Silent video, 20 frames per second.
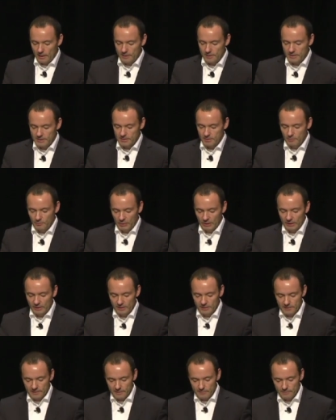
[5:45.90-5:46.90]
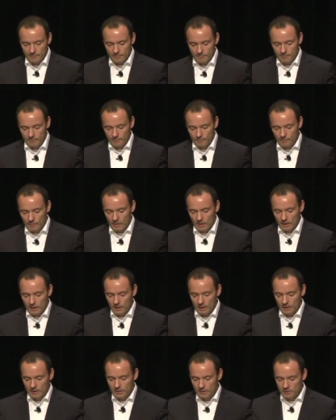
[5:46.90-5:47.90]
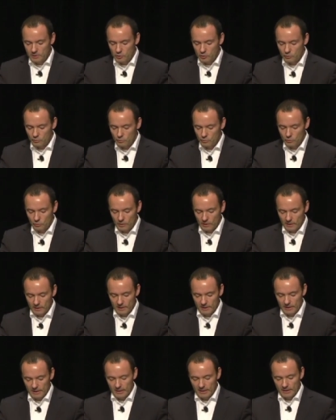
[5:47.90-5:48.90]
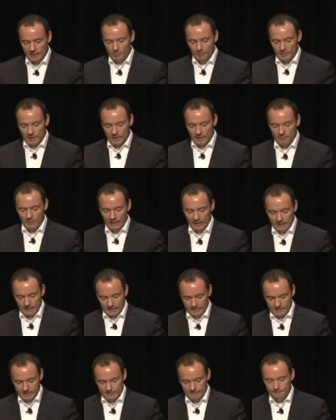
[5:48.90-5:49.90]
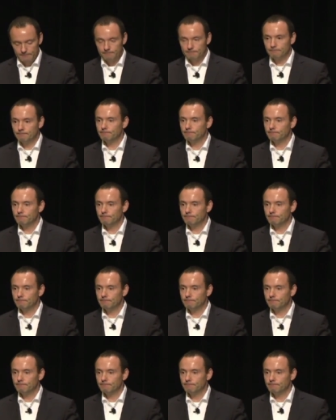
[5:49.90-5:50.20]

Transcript: and plug them into a, a plant?